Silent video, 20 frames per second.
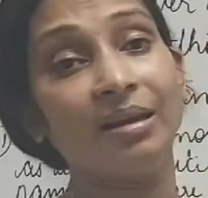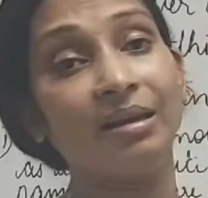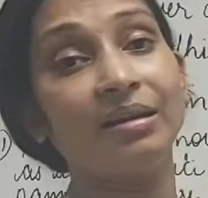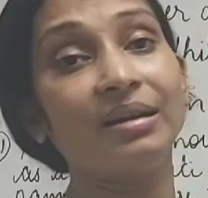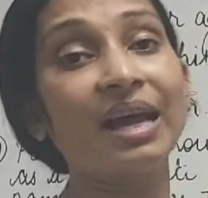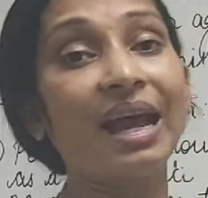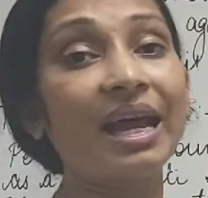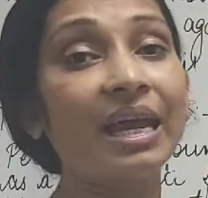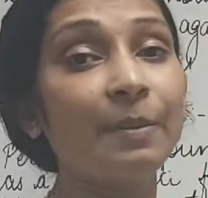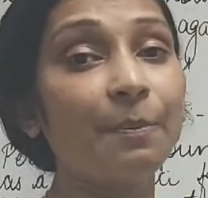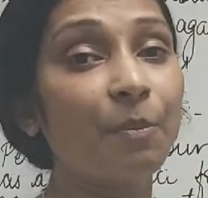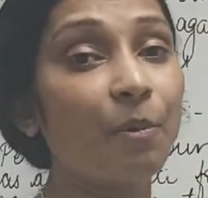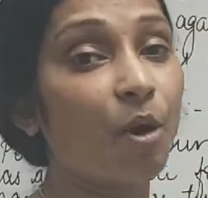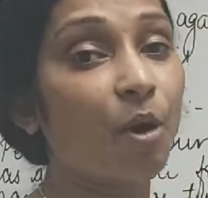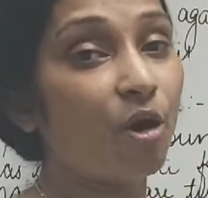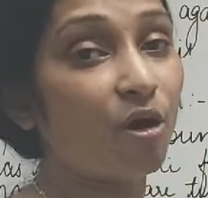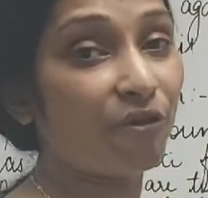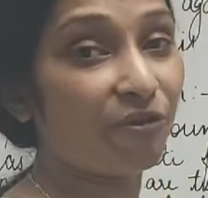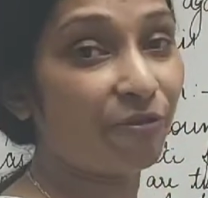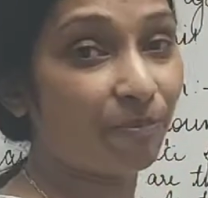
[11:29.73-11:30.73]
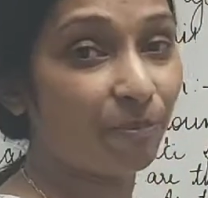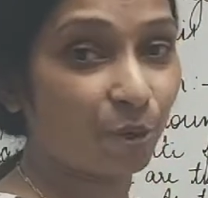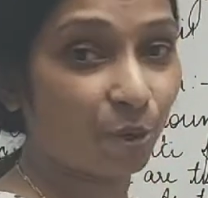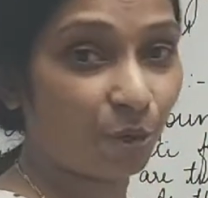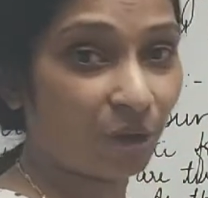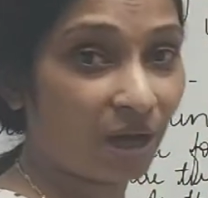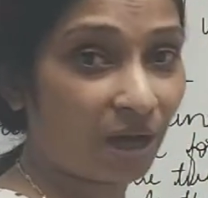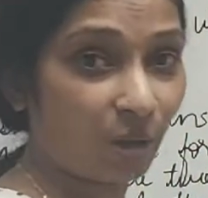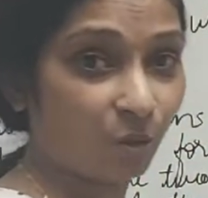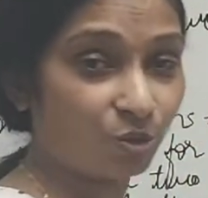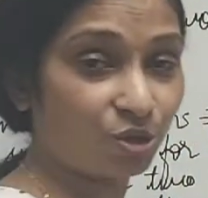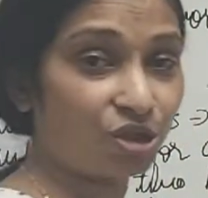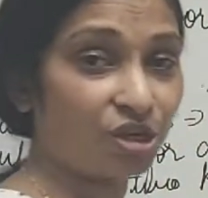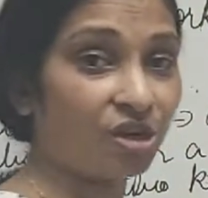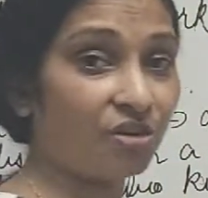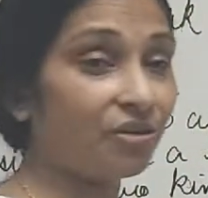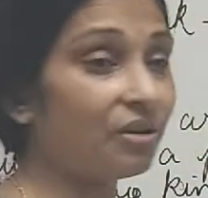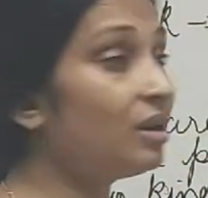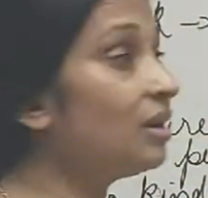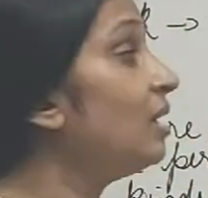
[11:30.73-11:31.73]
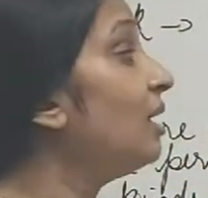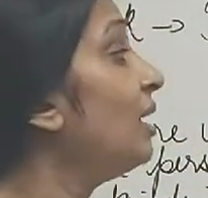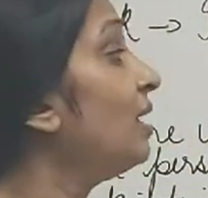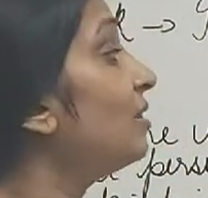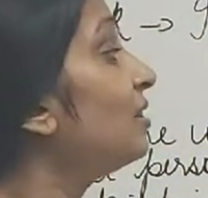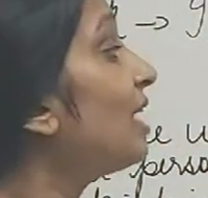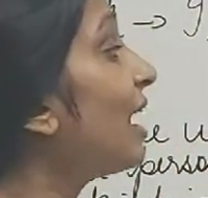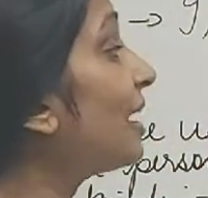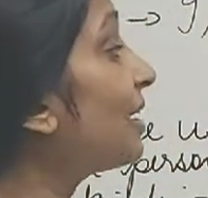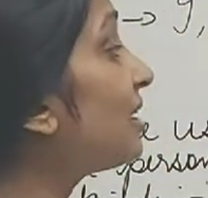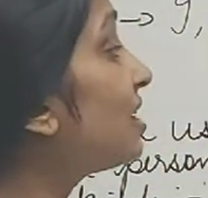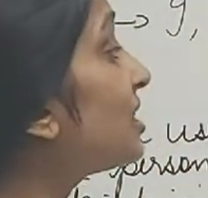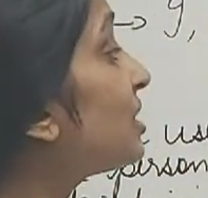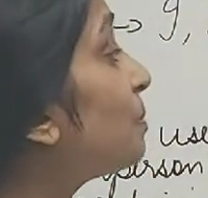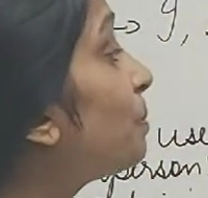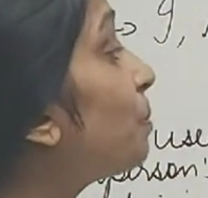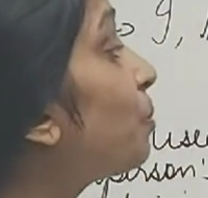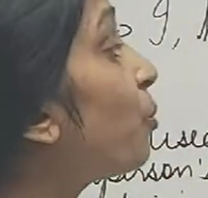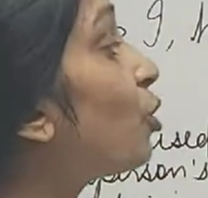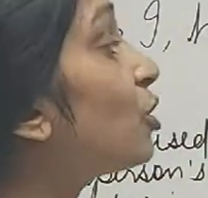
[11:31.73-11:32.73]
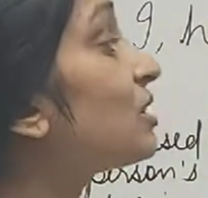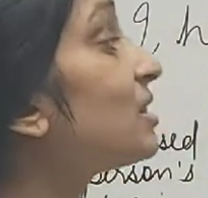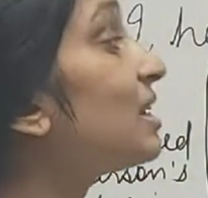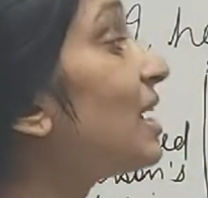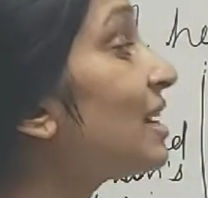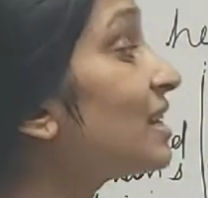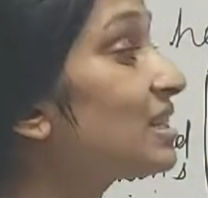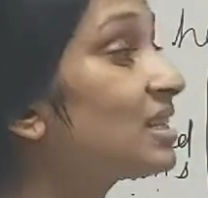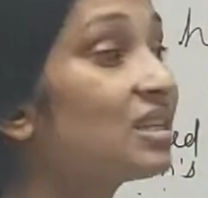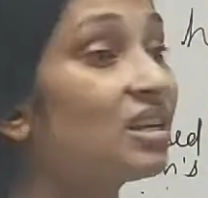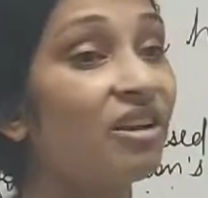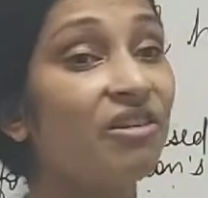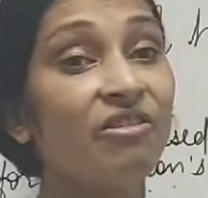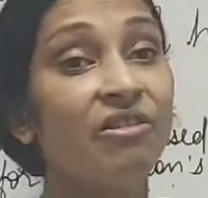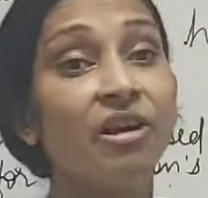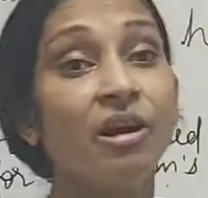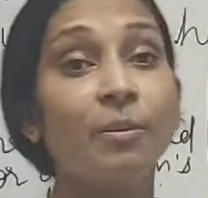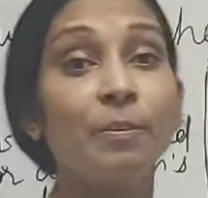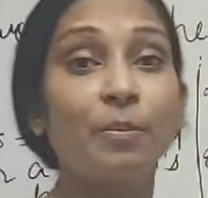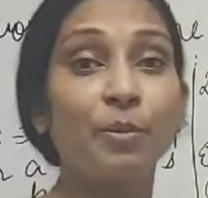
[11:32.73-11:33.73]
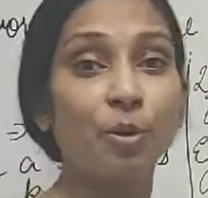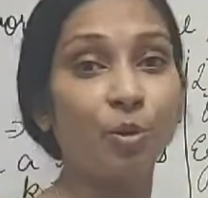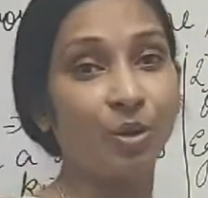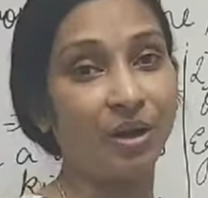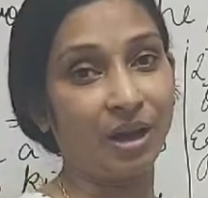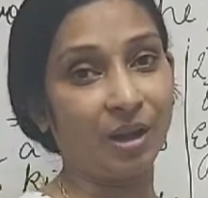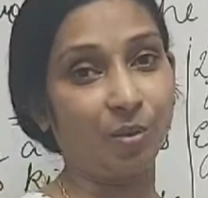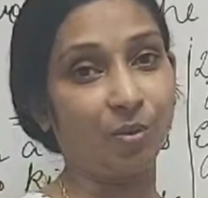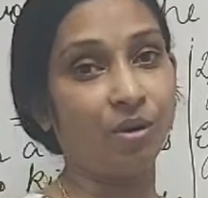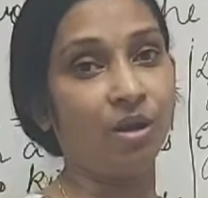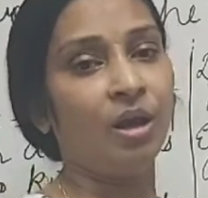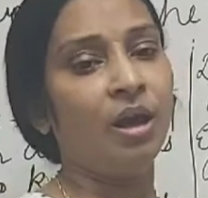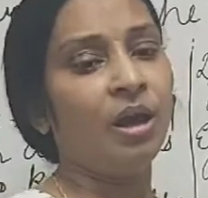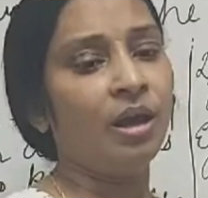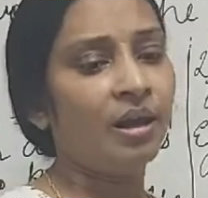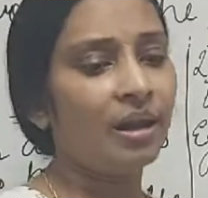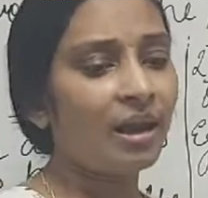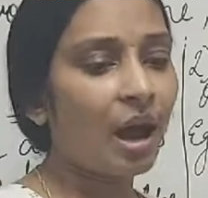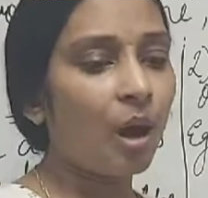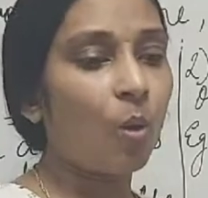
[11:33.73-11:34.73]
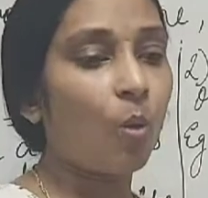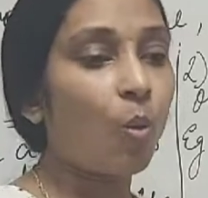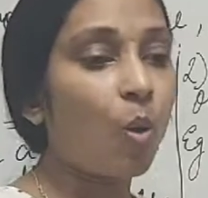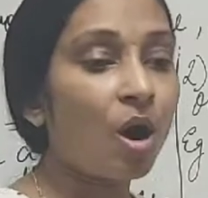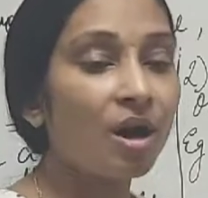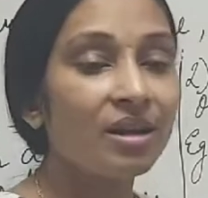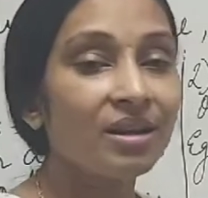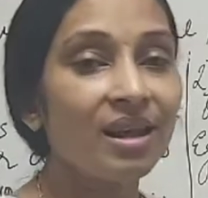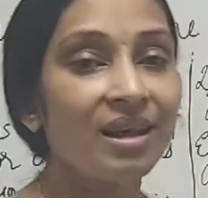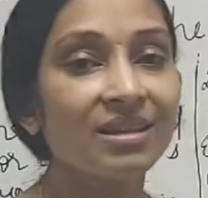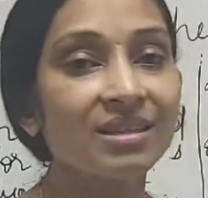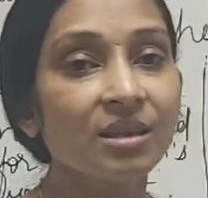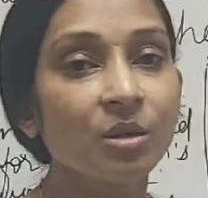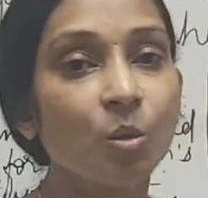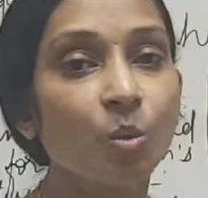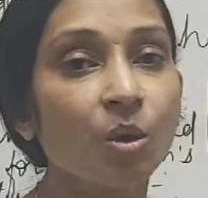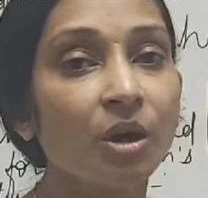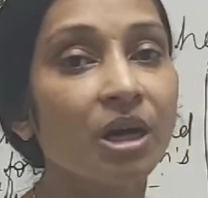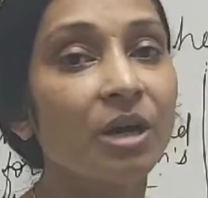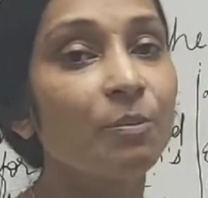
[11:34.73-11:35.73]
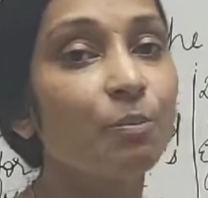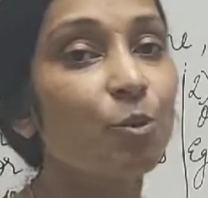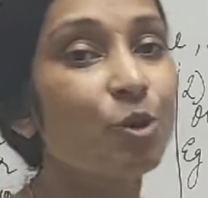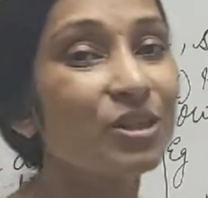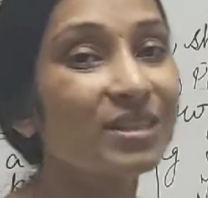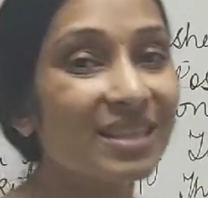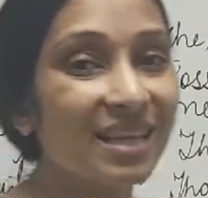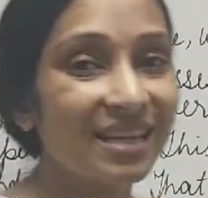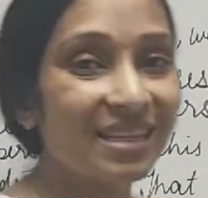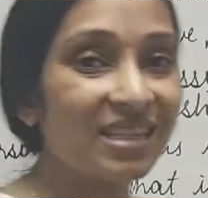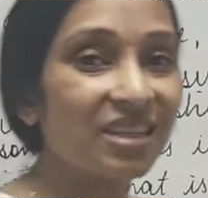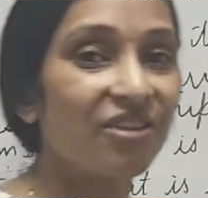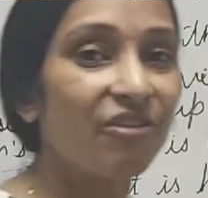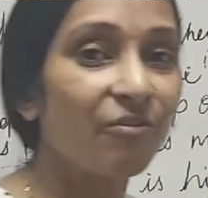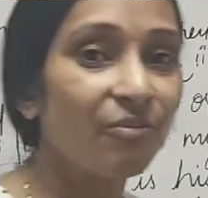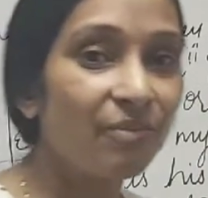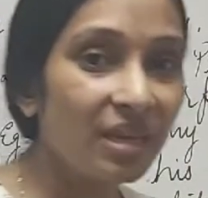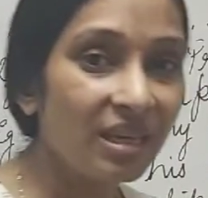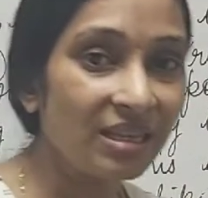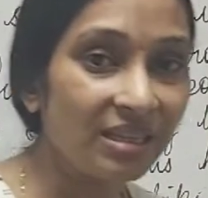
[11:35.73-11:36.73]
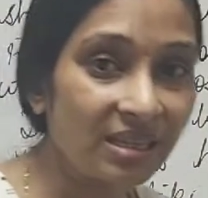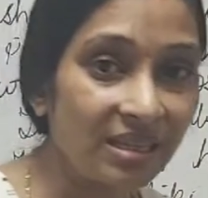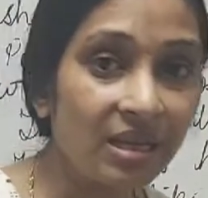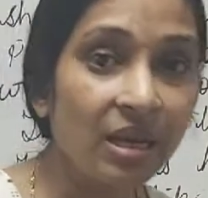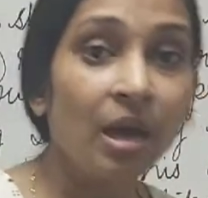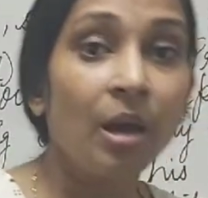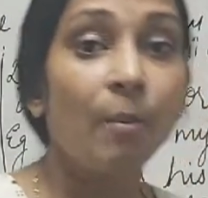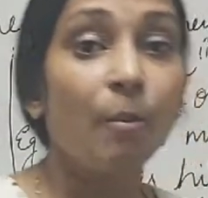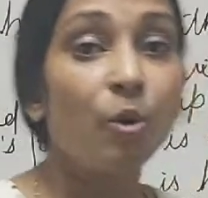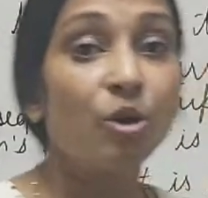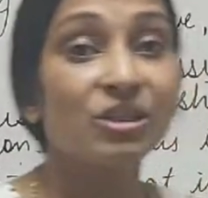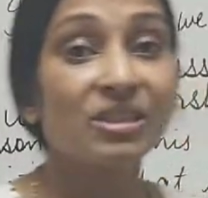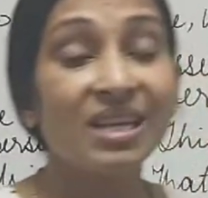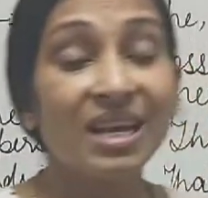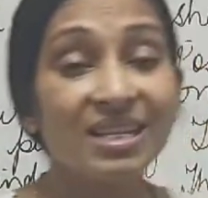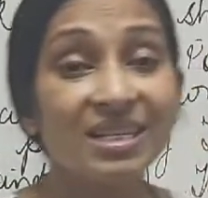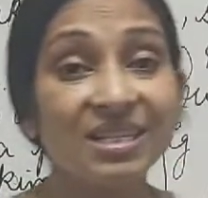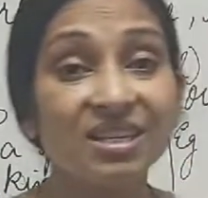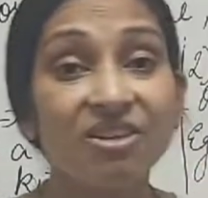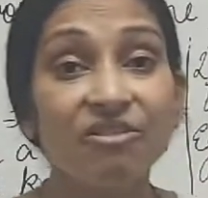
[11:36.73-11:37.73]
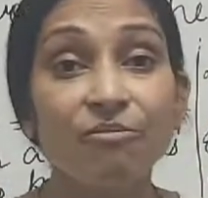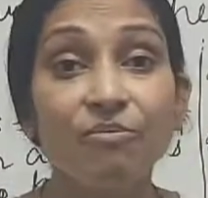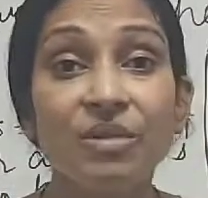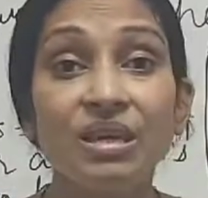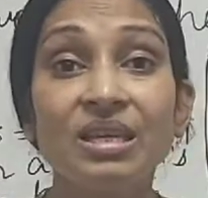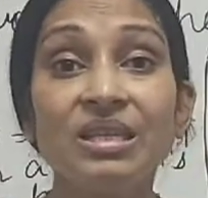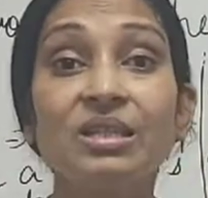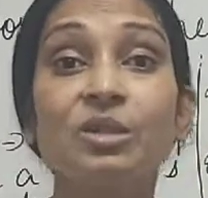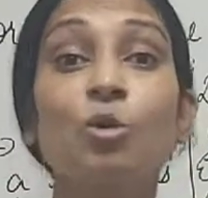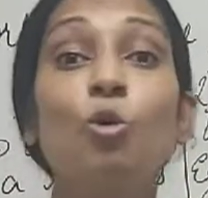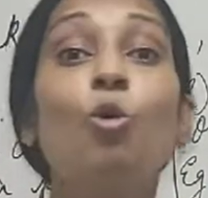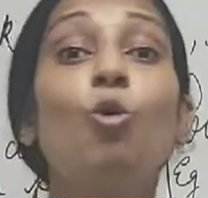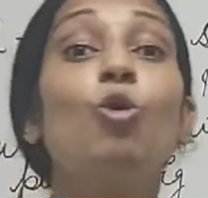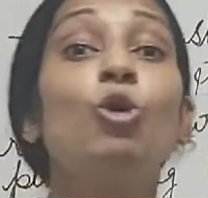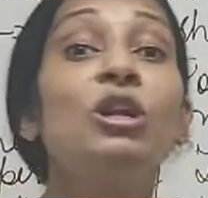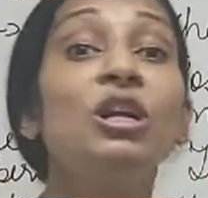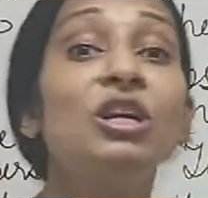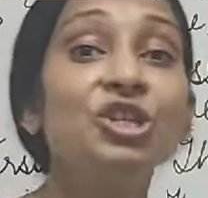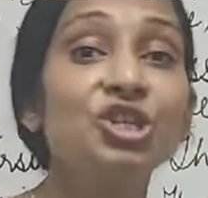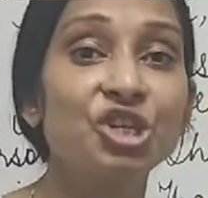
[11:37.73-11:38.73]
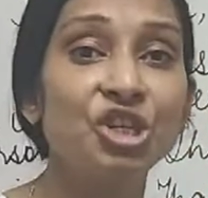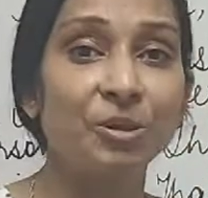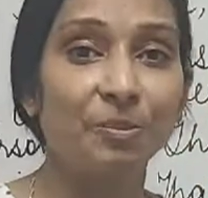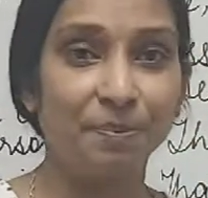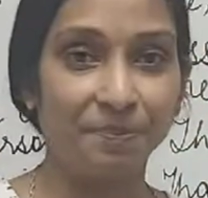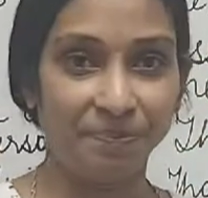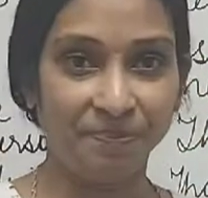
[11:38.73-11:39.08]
type of pronoun, children, that is possessive pronoun. Now, what does the word possessive means? Possessive means ownership.